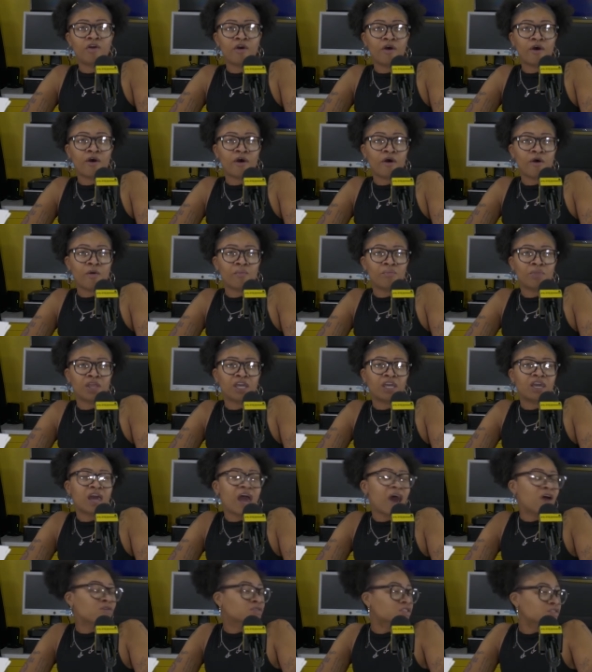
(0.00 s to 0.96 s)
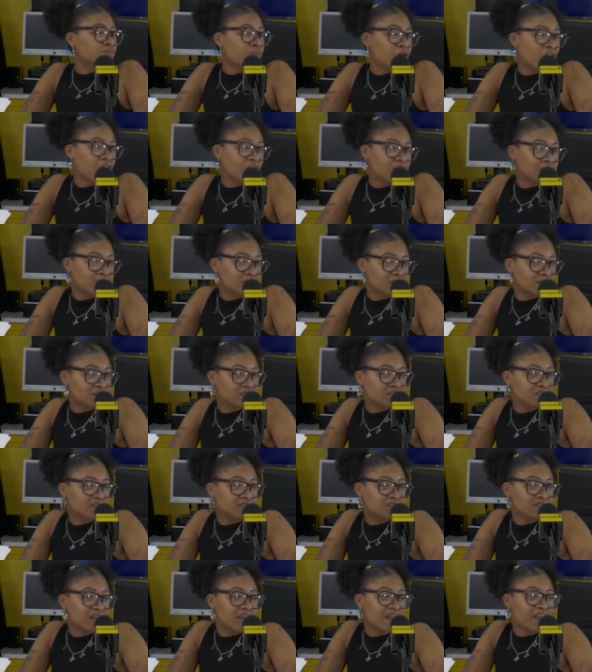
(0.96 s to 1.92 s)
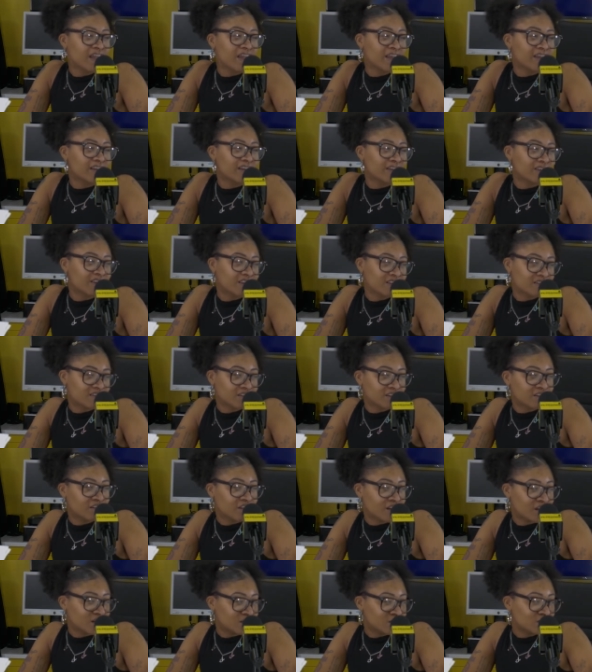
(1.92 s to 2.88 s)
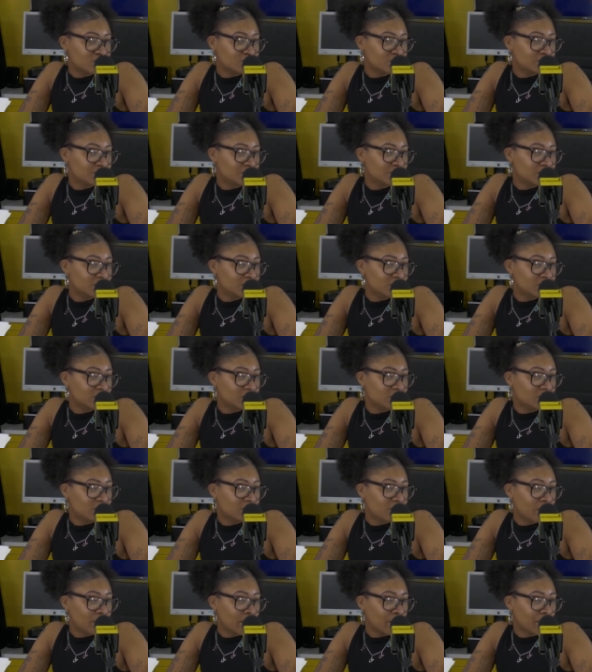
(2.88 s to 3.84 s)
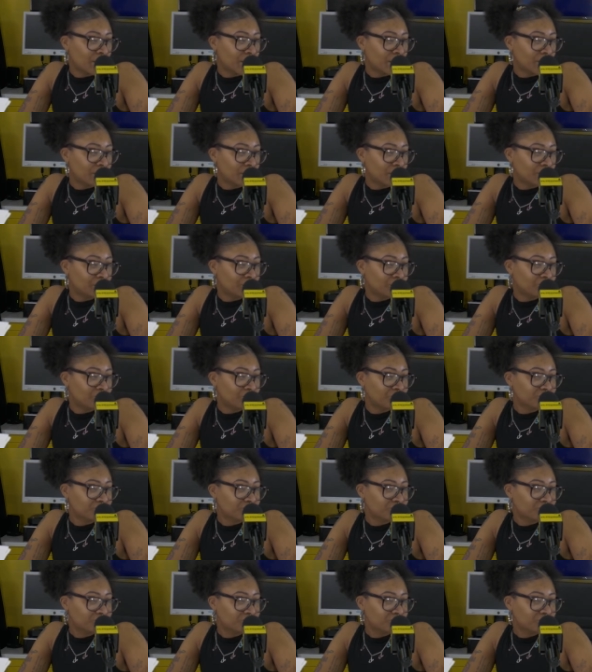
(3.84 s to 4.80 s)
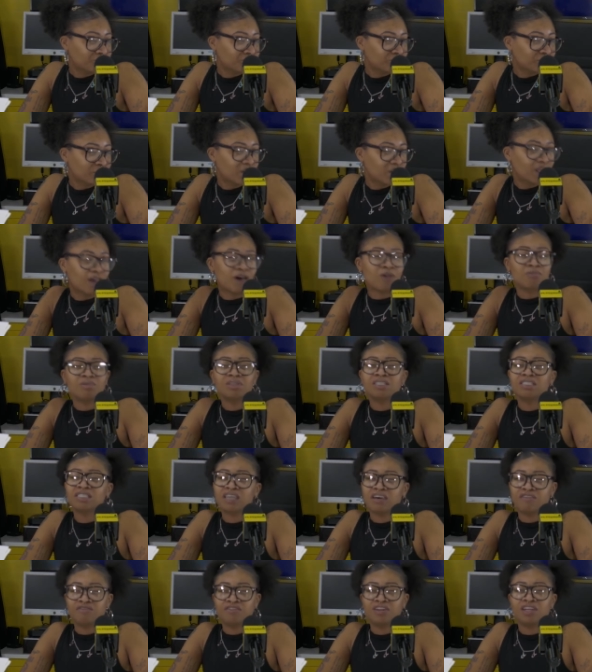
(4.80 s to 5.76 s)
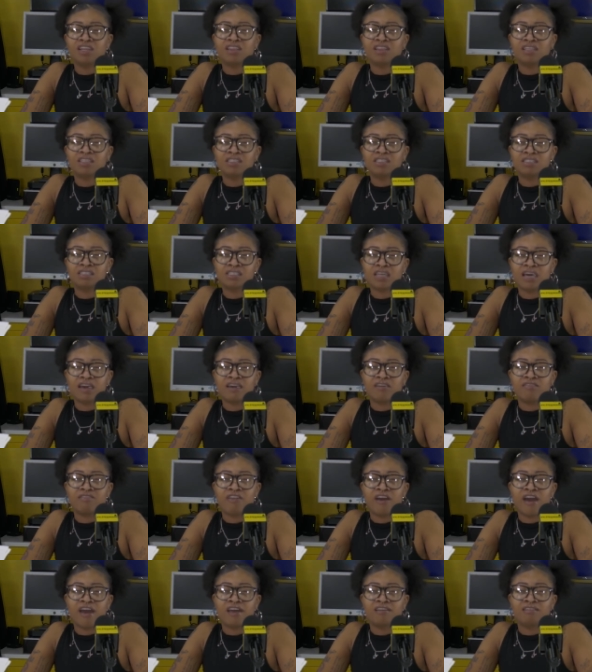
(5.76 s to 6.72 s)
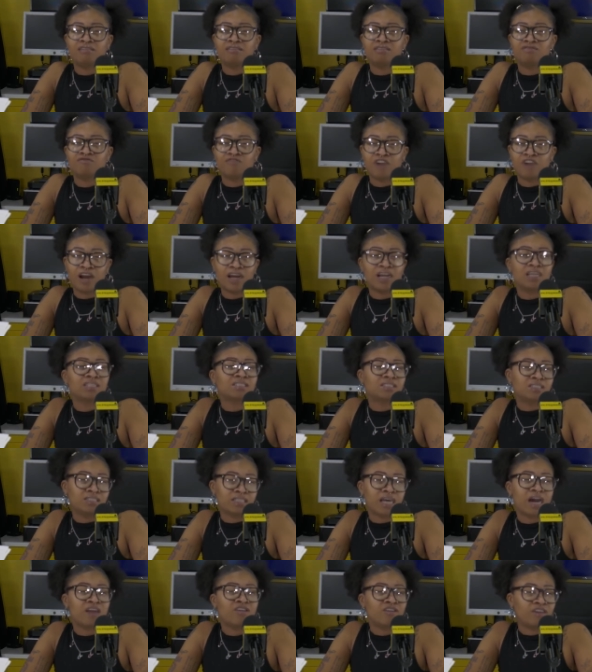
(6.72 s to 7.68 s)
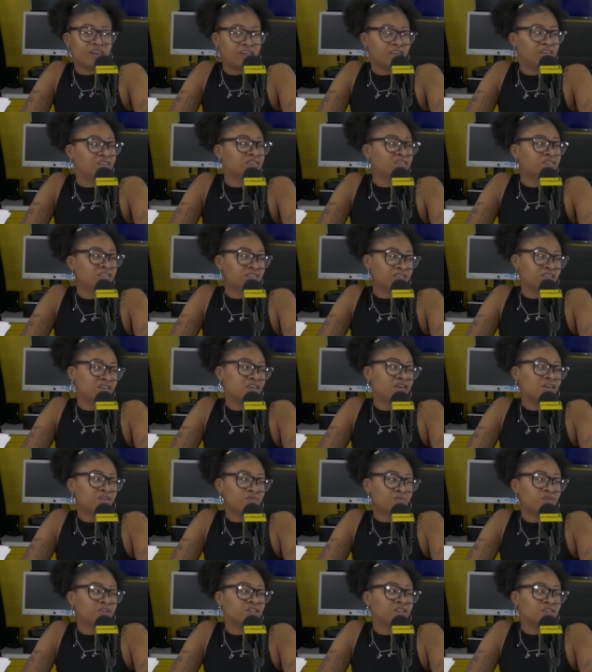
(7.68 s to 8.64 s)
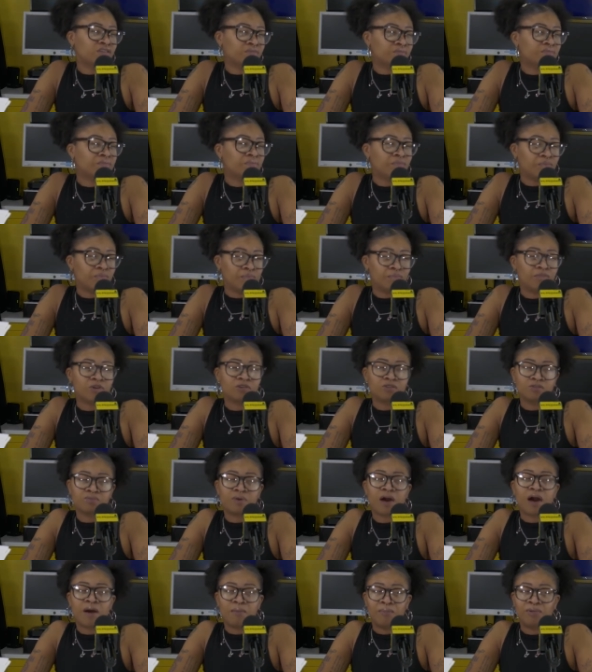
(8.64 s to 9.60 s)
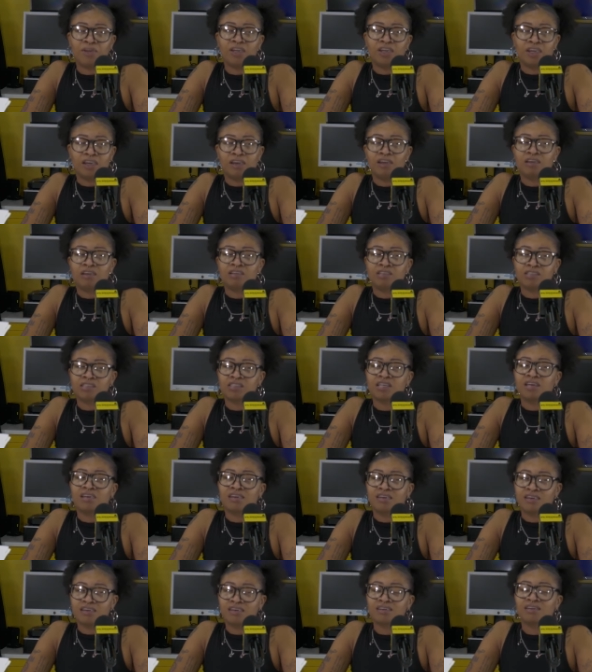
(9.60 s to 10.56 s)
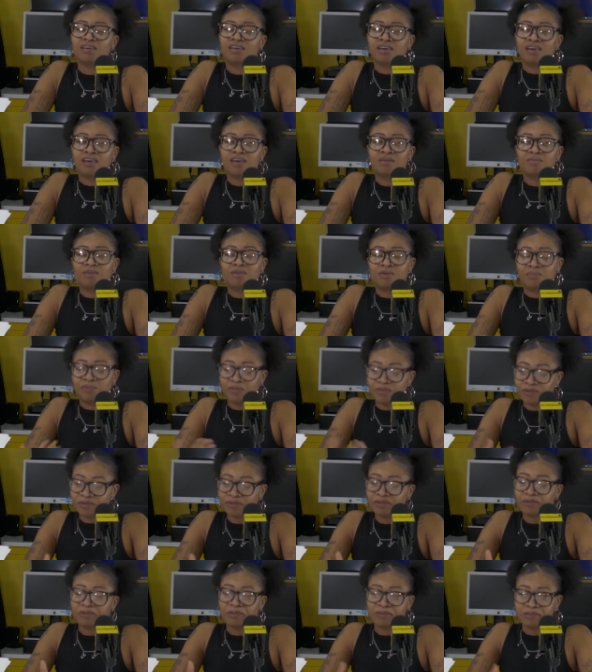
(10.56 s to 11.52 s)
um, like house parties and in the club, um, I would definitely say that Fridays and Saturdays were the most popping days. Like people,